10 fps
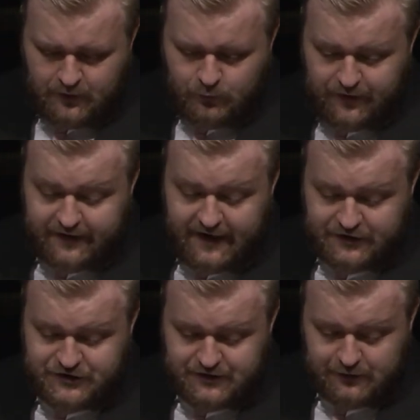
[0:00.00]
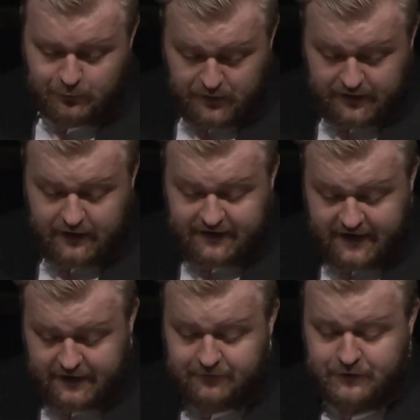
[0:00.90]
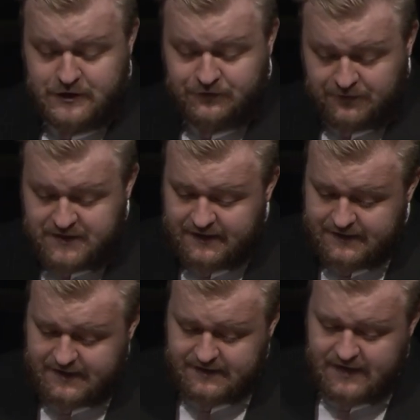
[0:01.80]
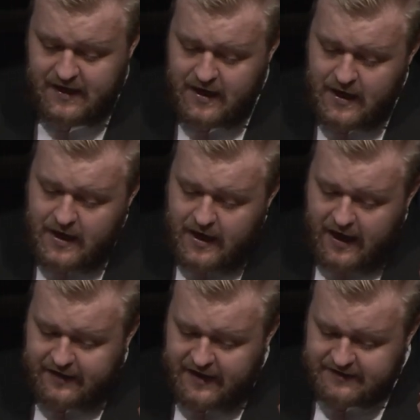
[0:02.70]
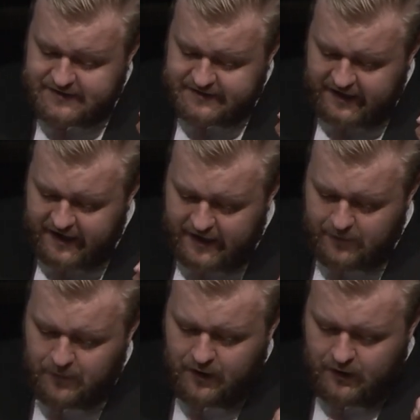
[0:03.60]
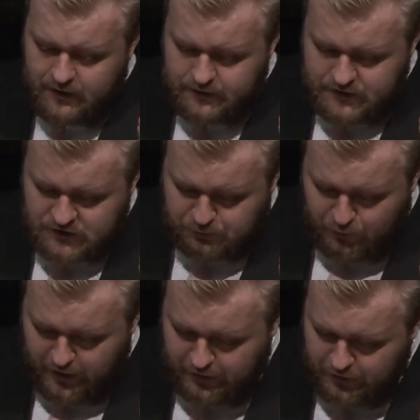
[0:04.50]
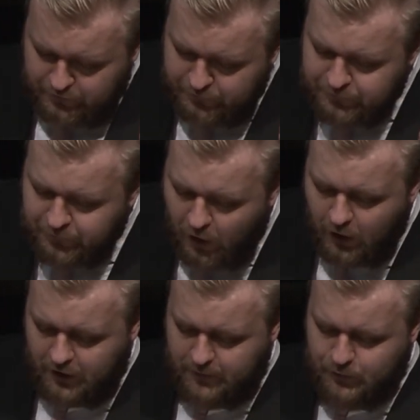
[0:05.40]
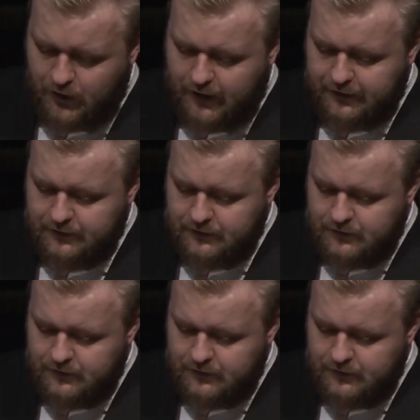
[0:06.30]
We can actually read again in verse 15, it says, And his name spread far abroad,